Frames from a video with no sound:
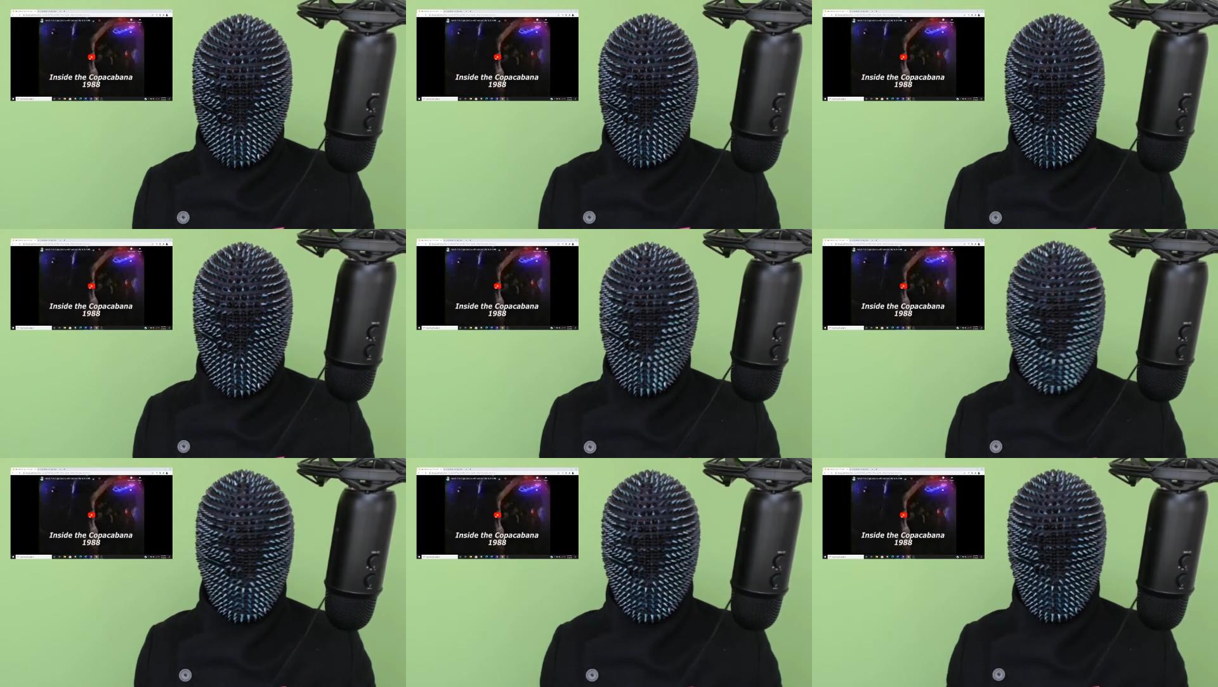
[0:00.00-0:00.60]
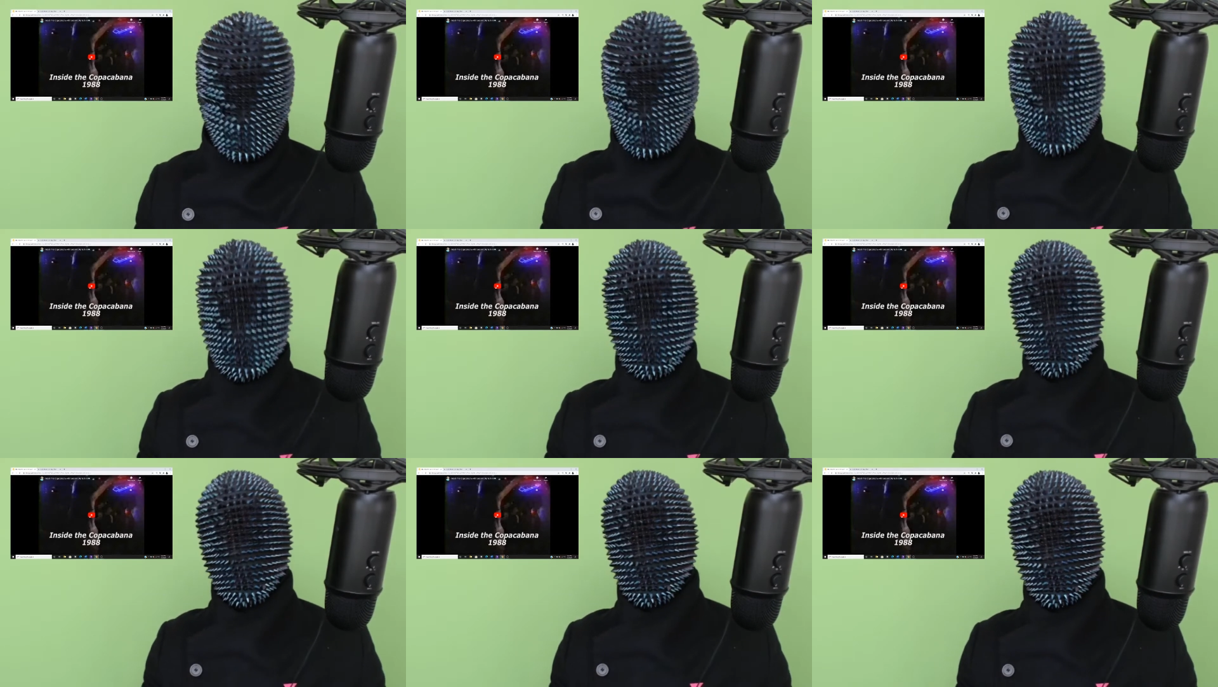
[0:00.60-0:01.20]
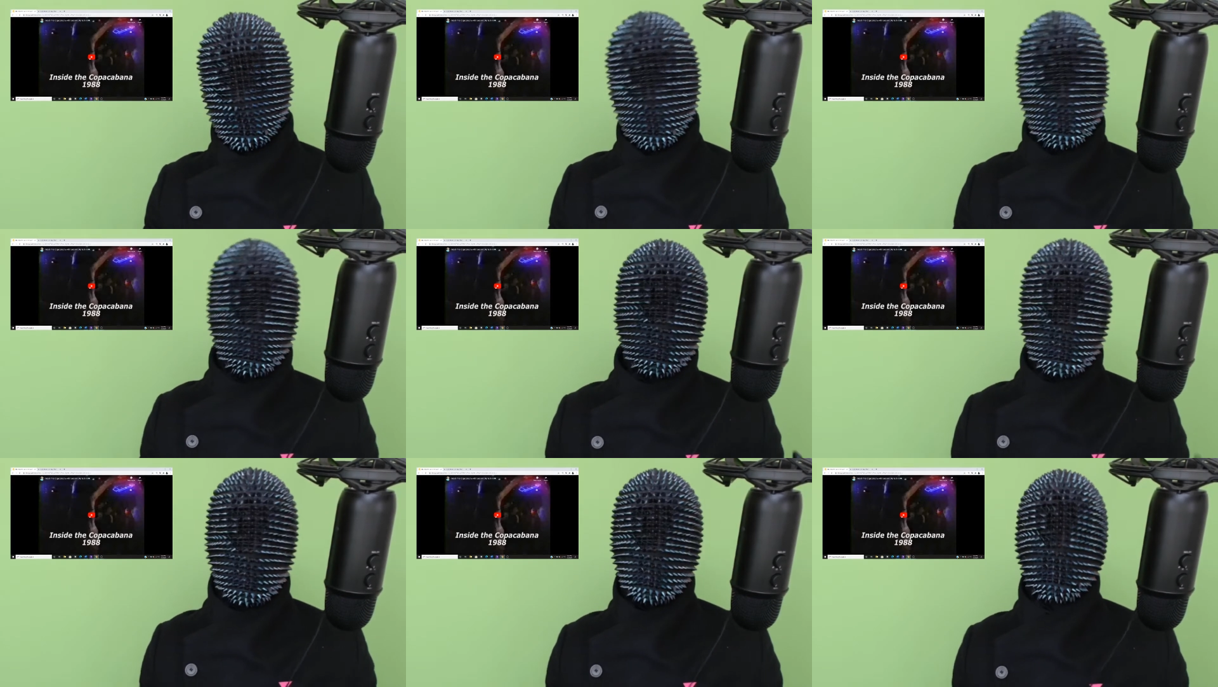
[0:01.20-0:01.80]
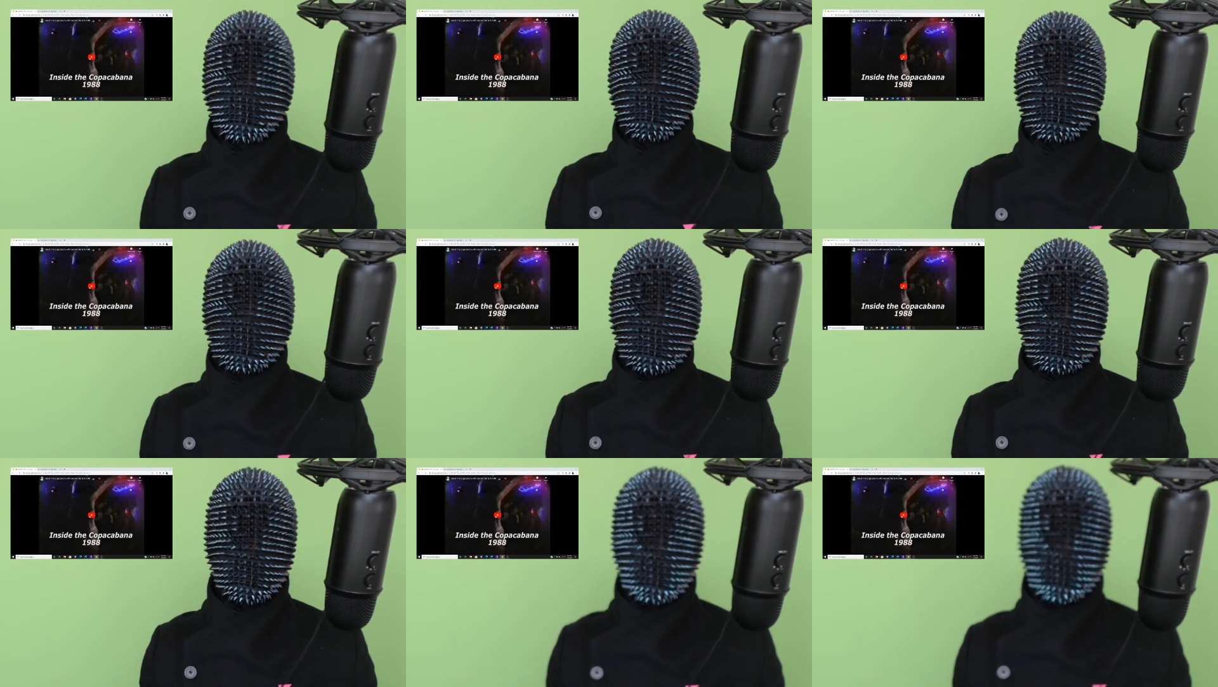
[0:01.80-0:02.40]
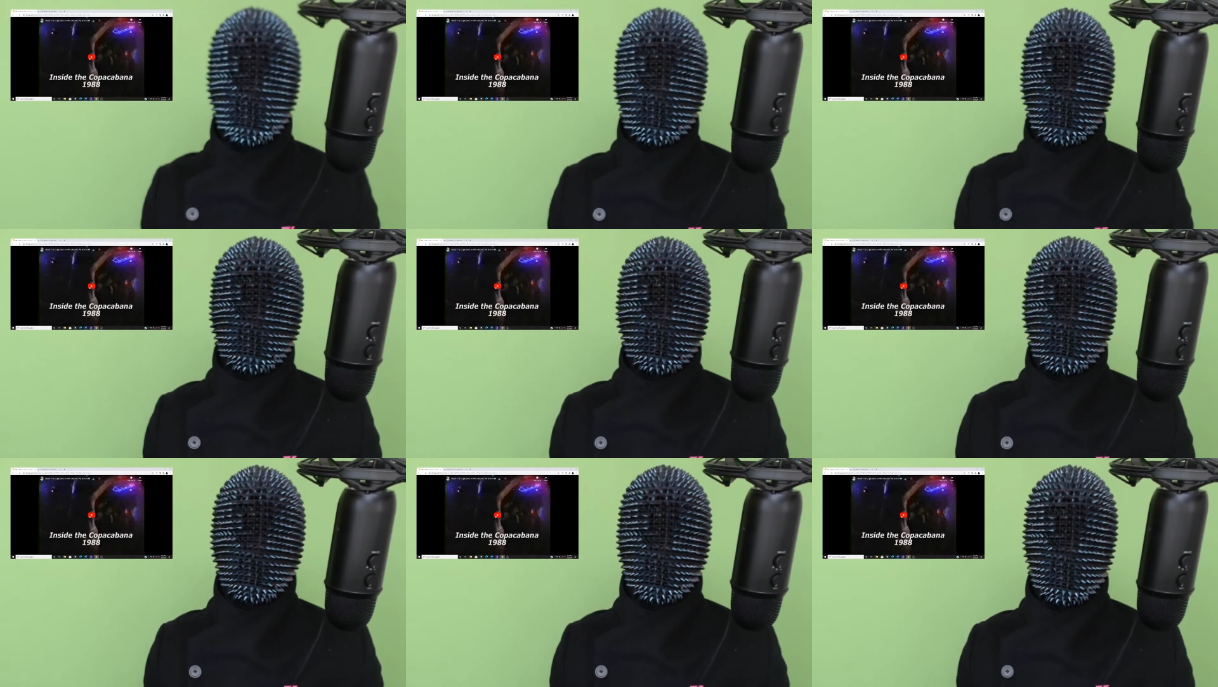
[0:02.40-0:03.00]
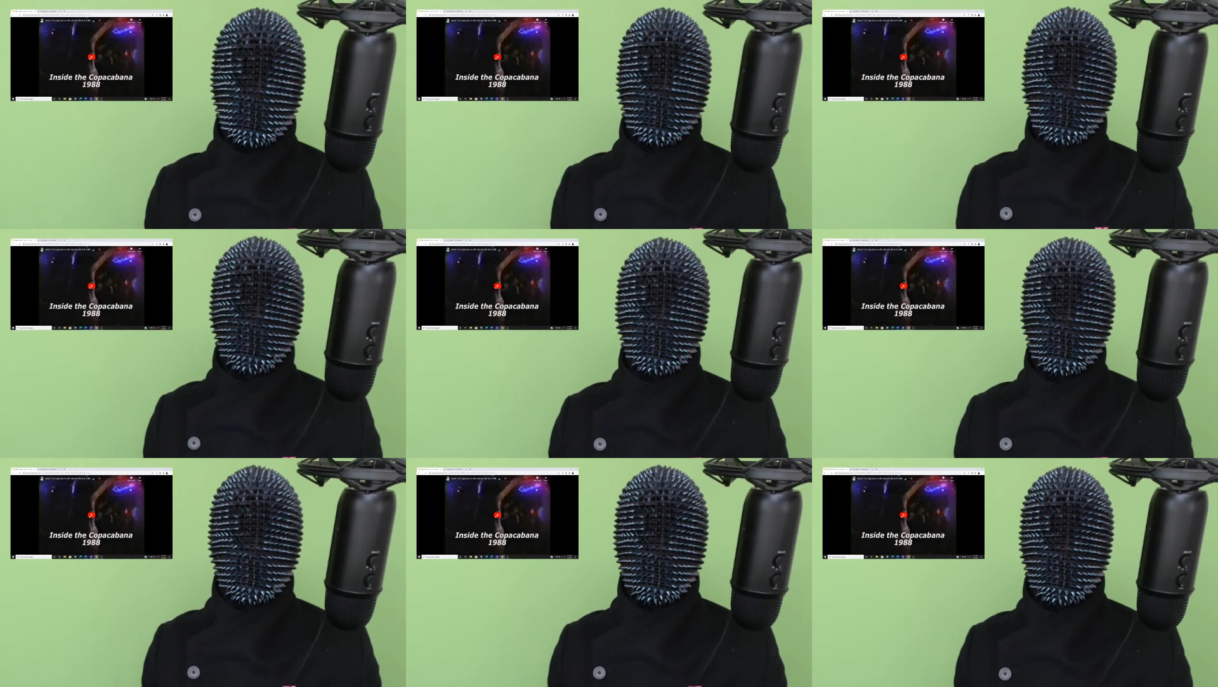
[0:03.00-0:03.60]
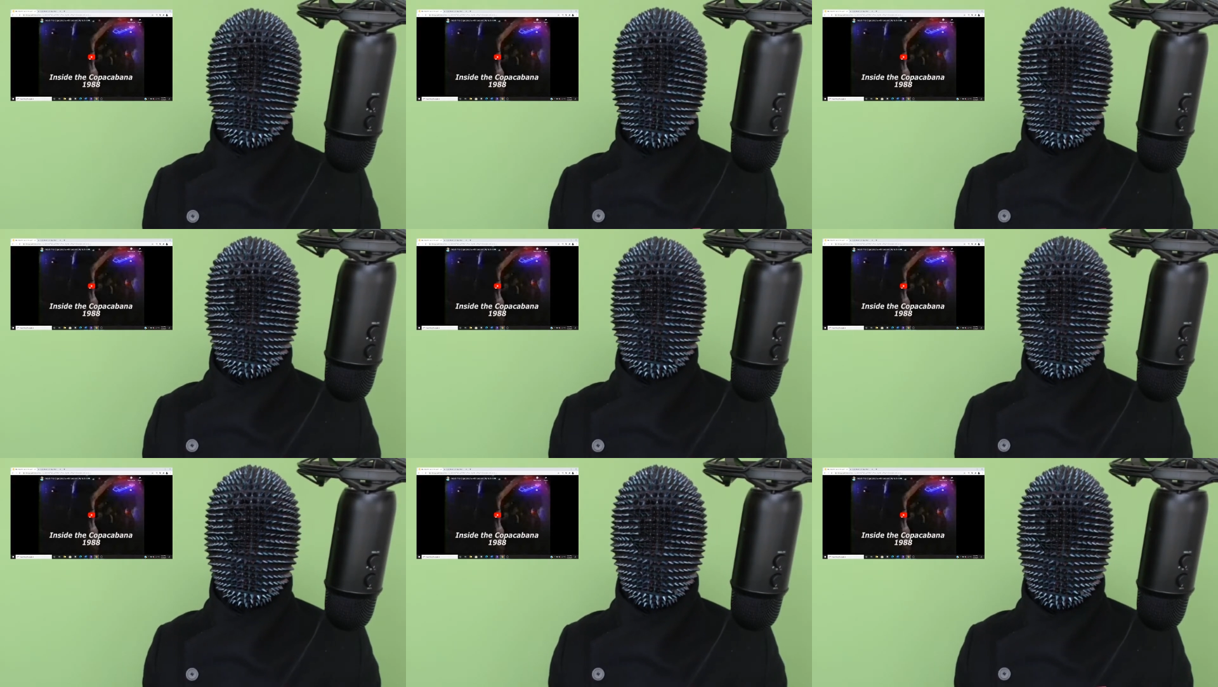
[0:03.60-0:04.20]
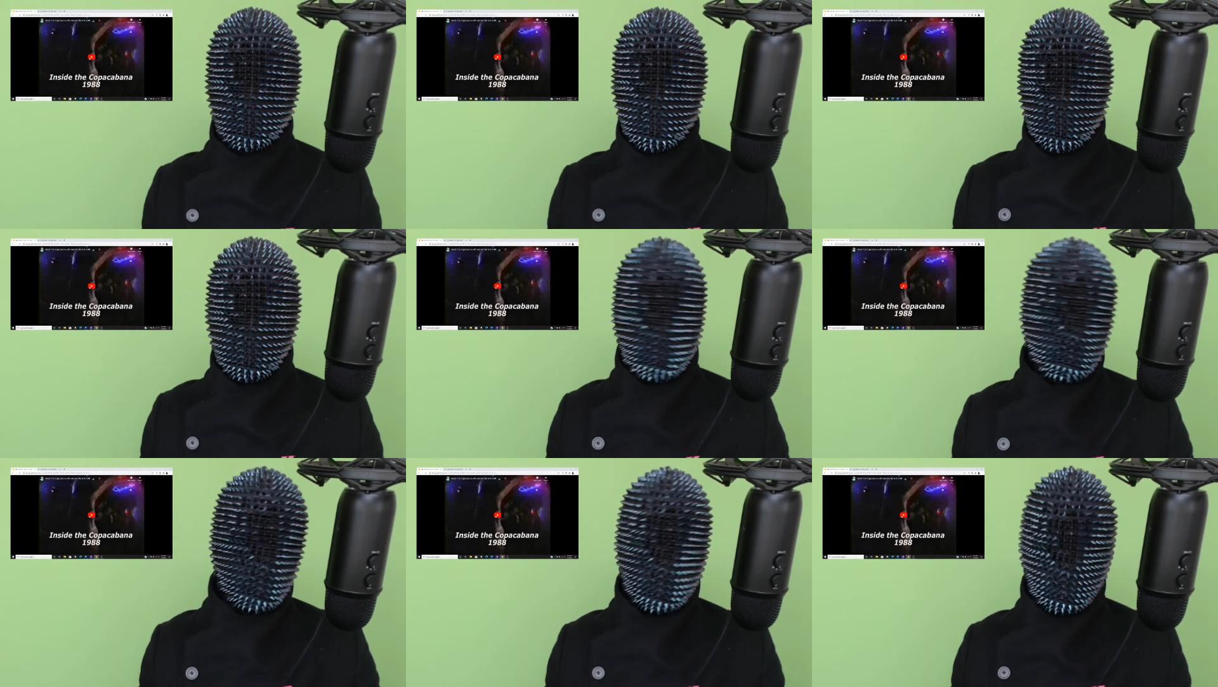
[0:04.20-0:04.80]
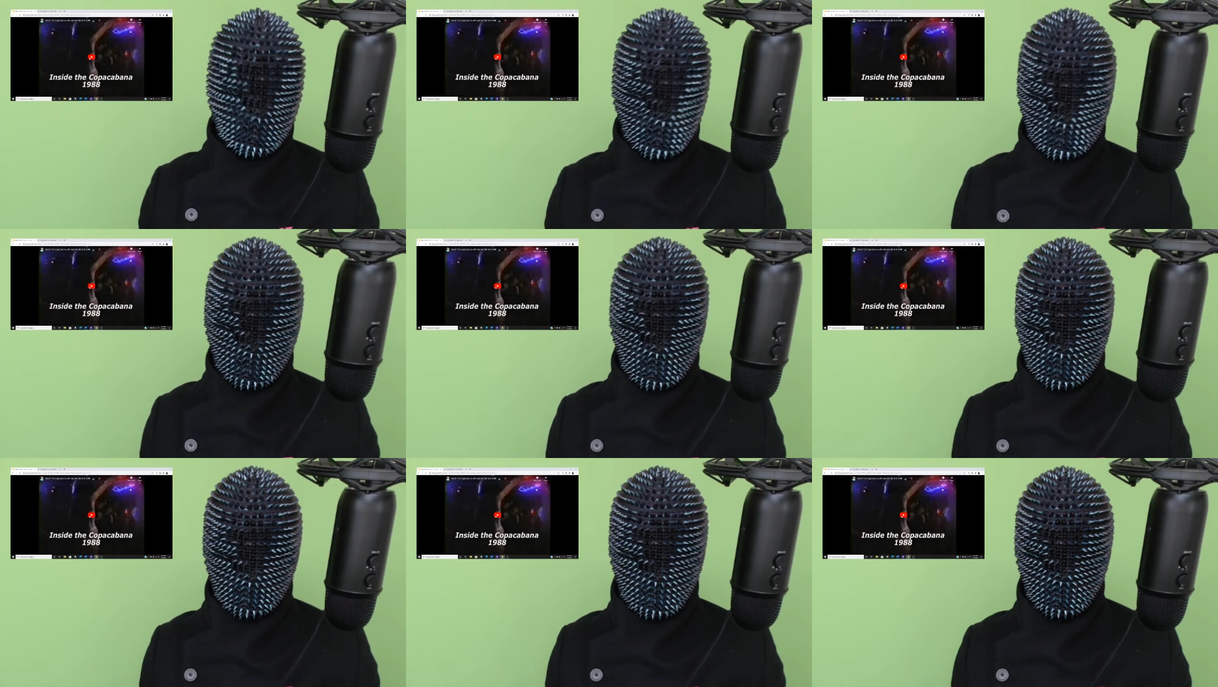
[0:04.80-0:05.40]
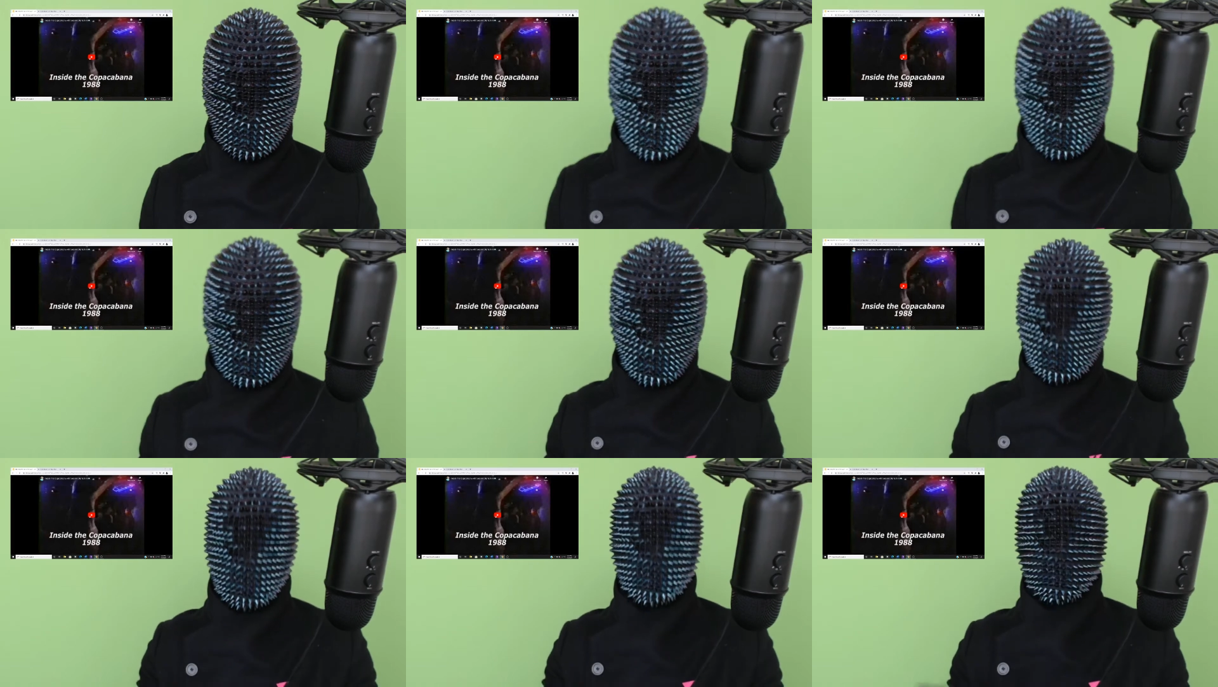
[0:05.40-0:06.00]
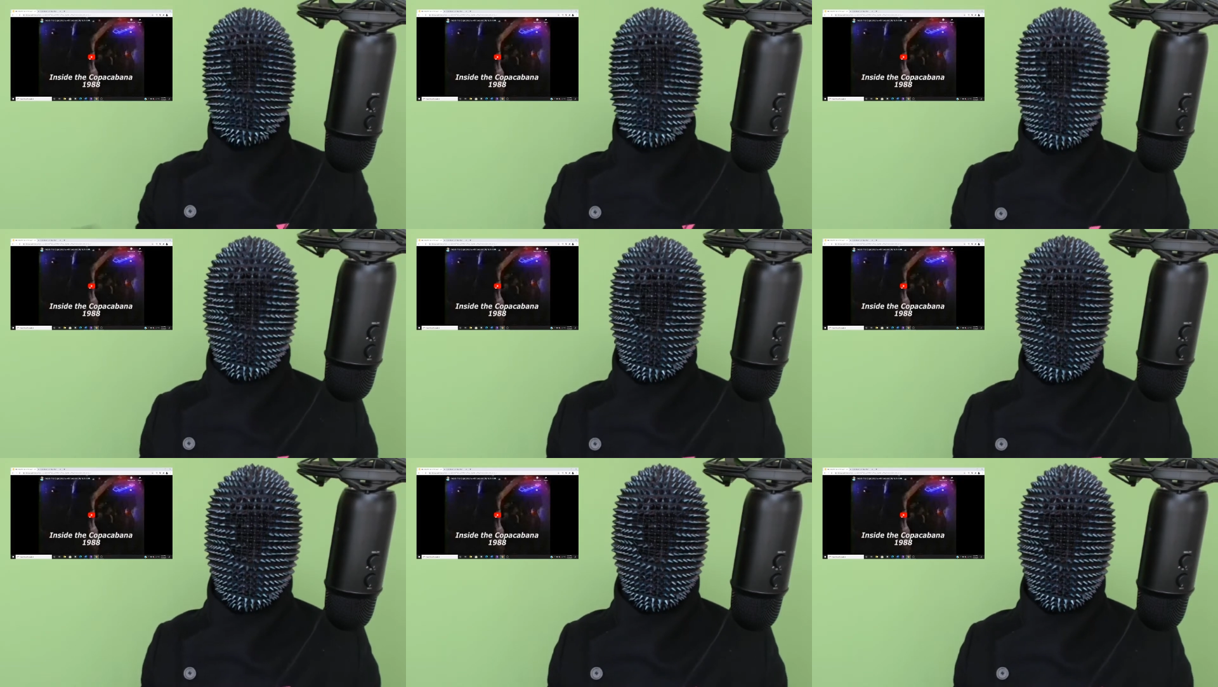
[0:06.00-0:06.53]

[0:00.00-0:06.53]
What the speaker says: [unreadable: no face in view]